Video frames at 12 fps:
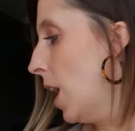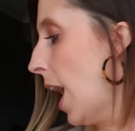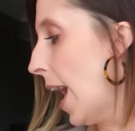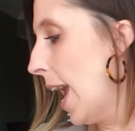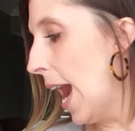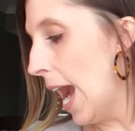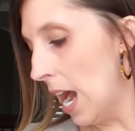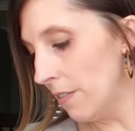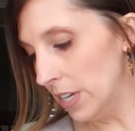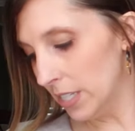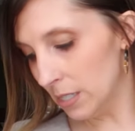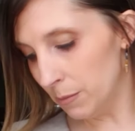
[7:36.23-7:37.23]
I
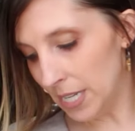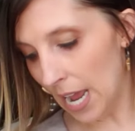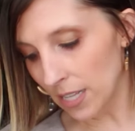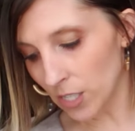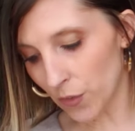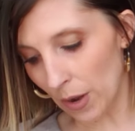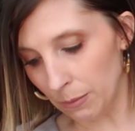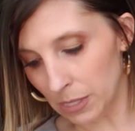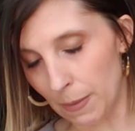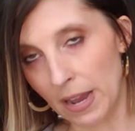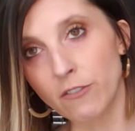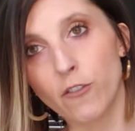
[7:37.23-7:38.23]
have some tens frames
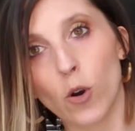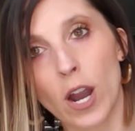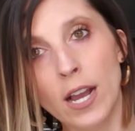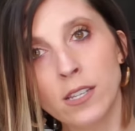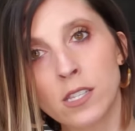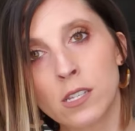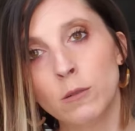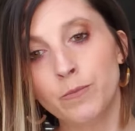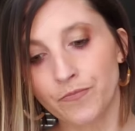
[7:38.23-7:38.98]
made for us,